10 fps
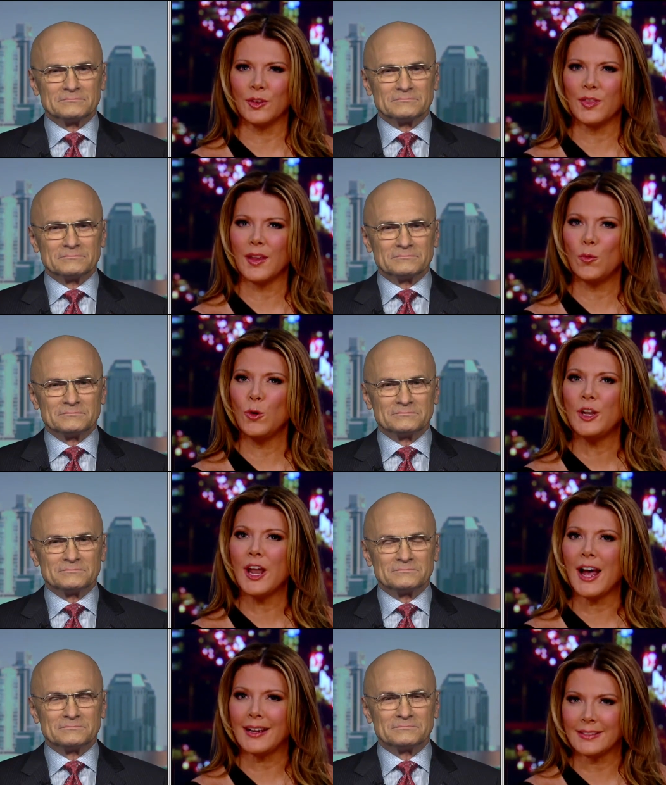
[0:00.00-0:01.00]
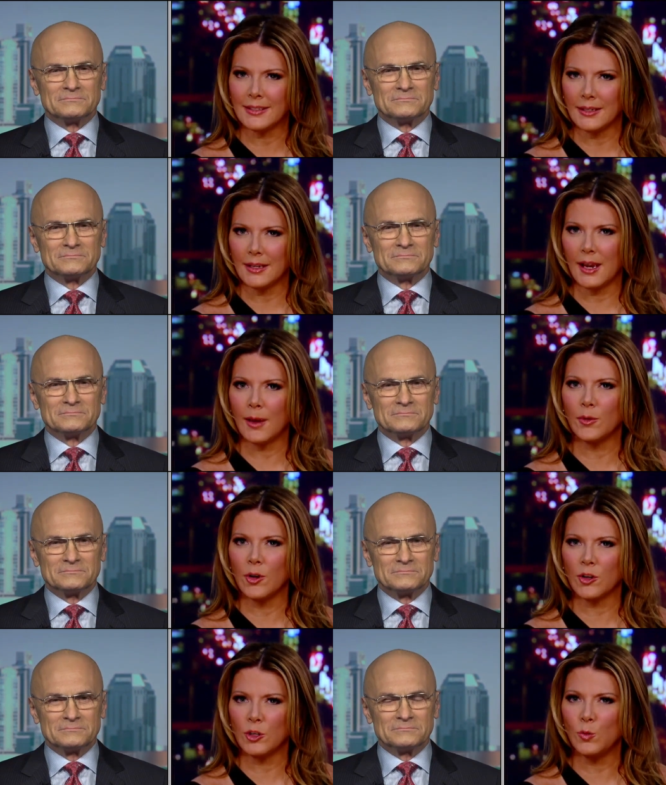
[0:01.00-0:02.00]
Speaker 1: that they would not, I would
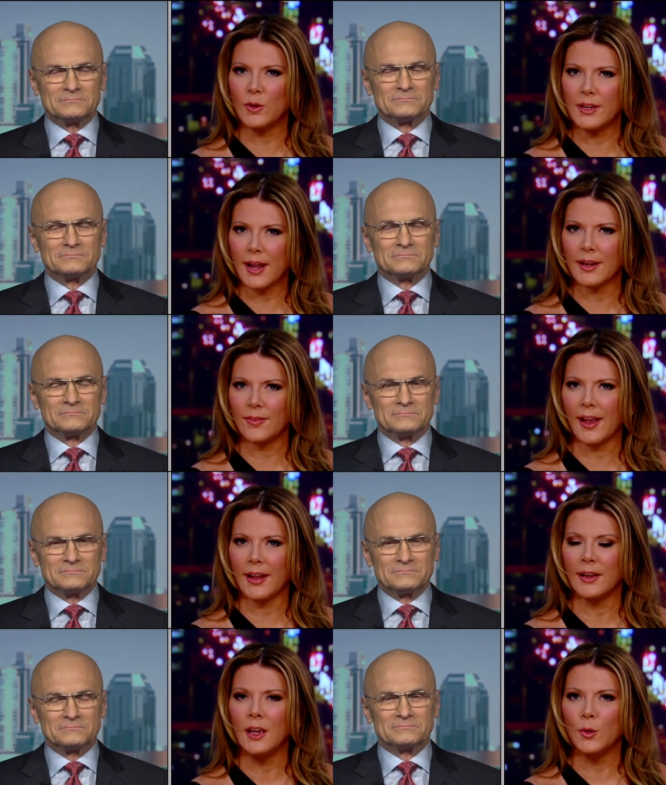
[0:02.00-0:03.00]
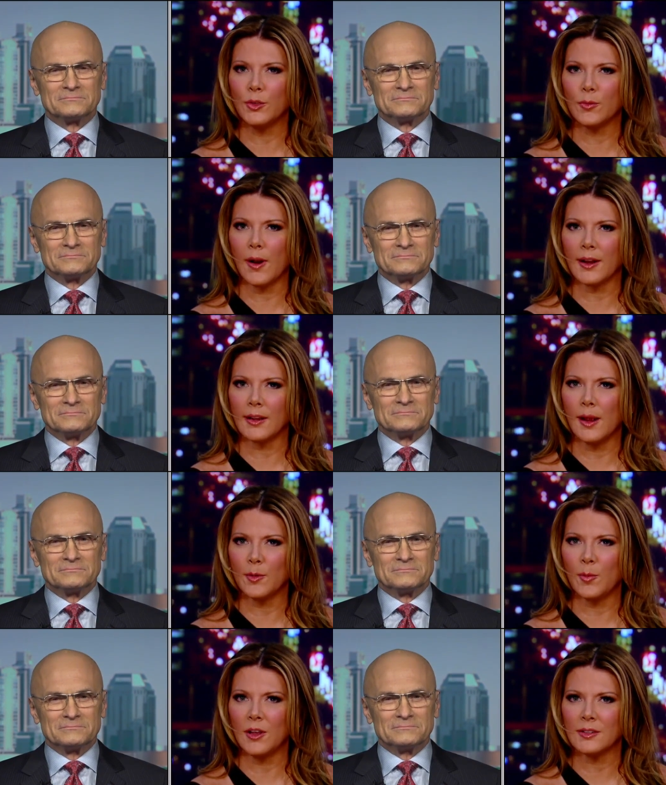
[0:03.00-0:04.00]
argue, would not have had with the right
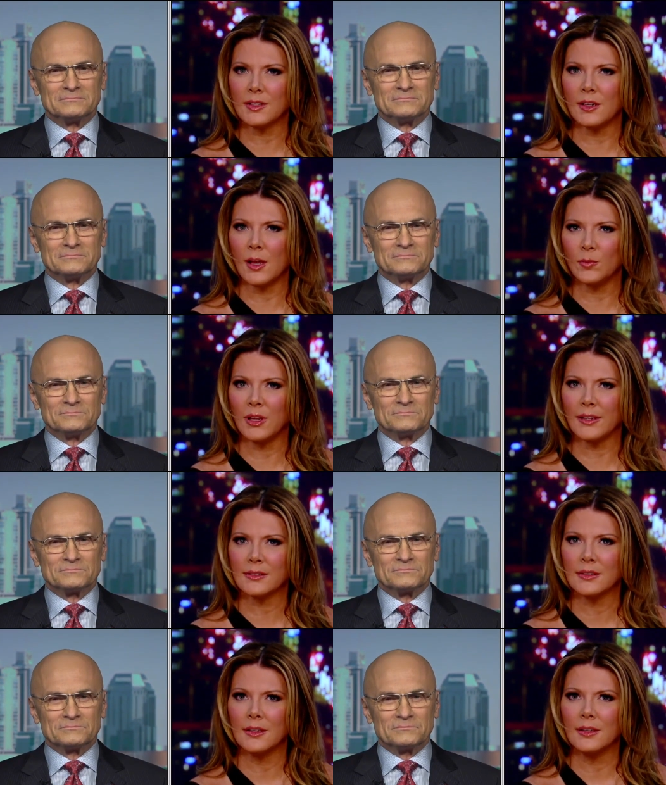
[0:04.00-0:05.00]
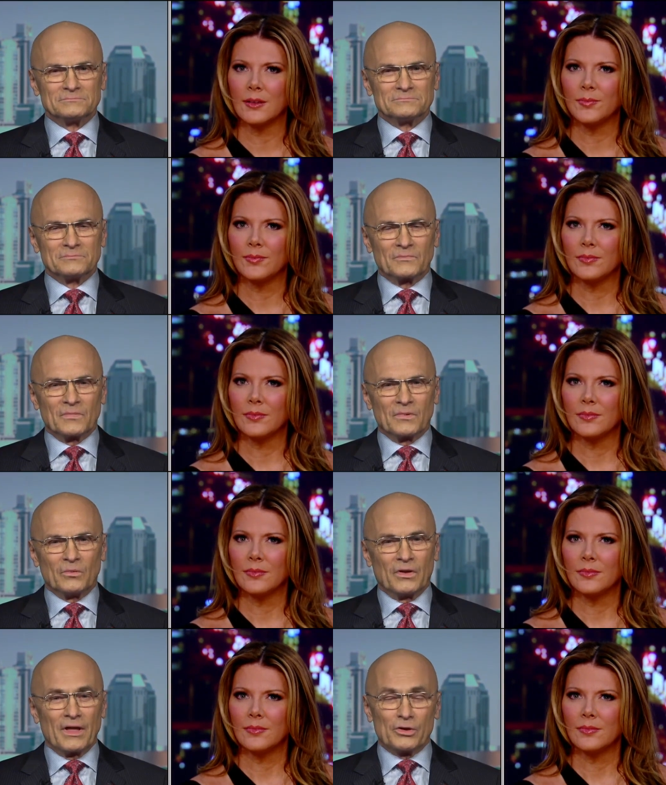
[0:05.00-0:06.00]
economic policy not in place.
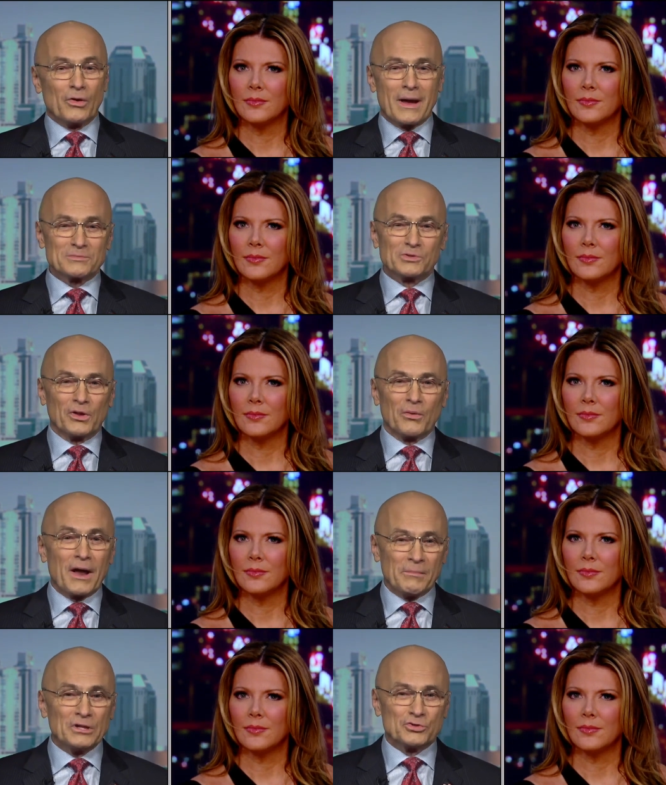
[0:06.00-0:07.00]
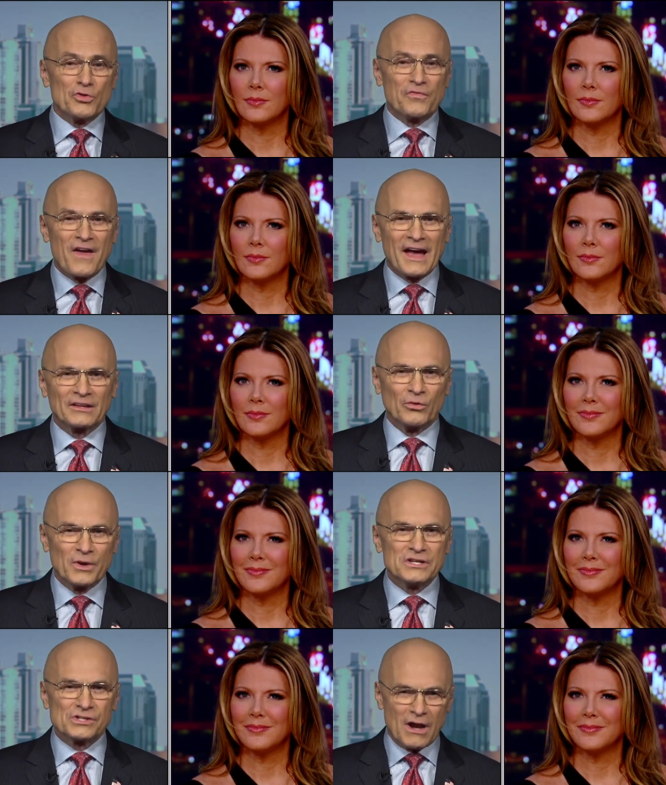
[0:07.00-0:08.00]
Speaker 2: Well, that, you're absolutely right. I mean, truth, fact, and
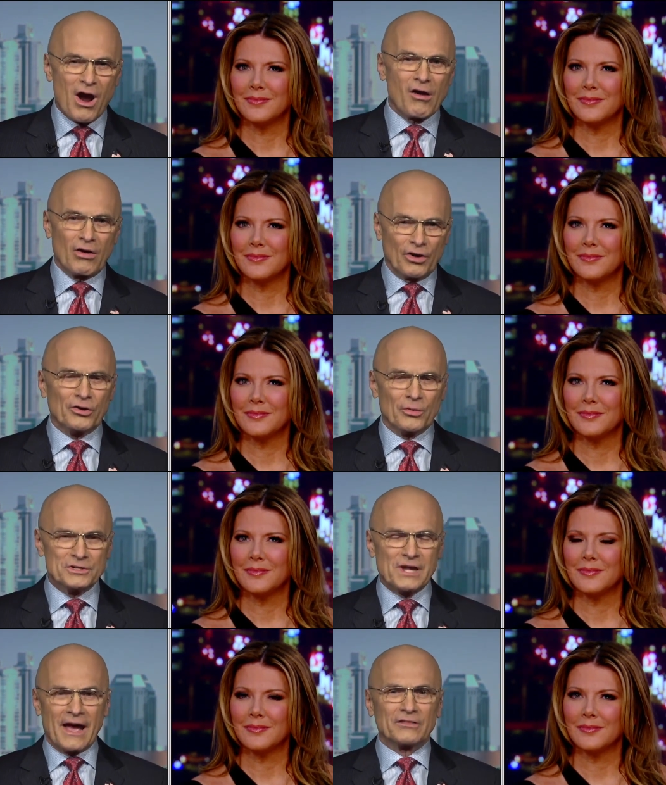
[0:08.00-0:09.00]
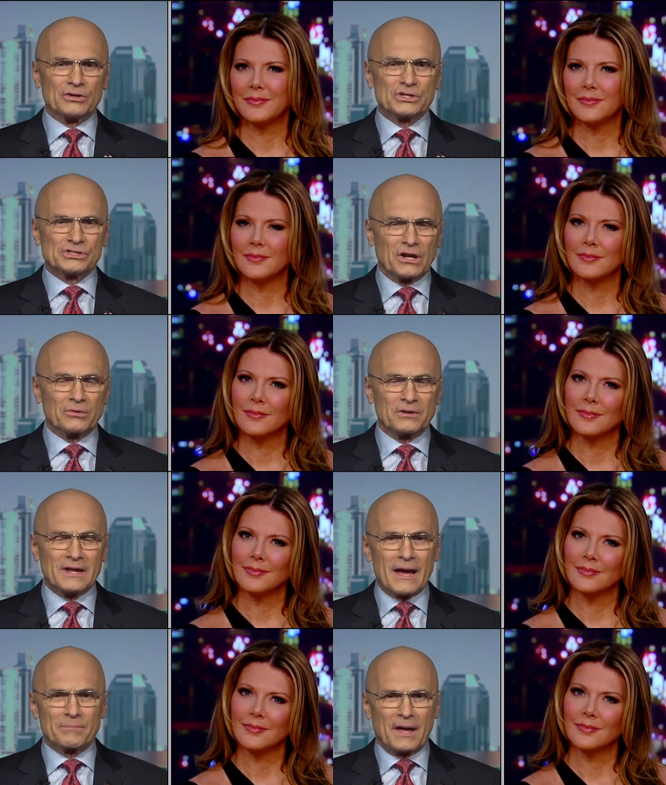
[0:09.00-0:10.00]
reason are under attack. They're just under
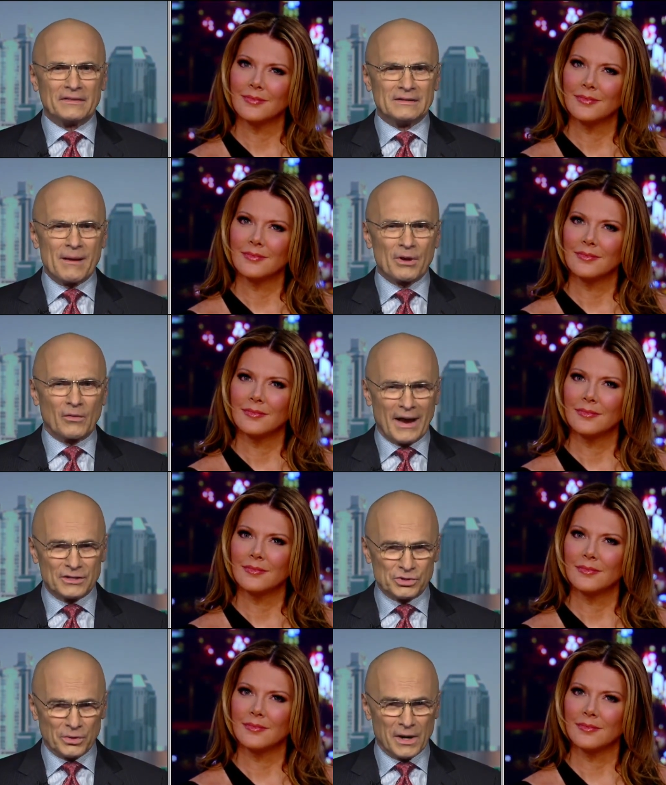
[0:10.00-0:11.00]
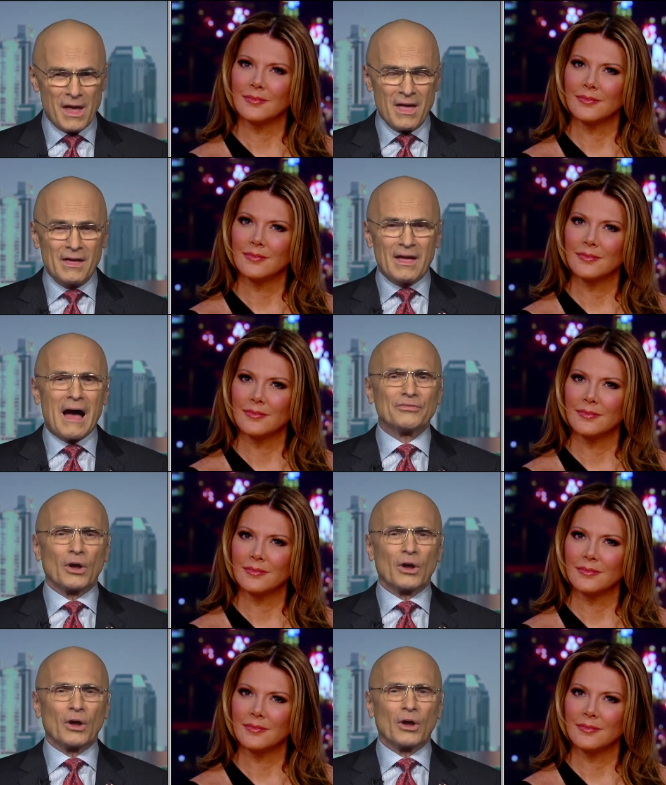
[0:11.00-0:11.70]
attack by the Democrats who are mm-hmm. out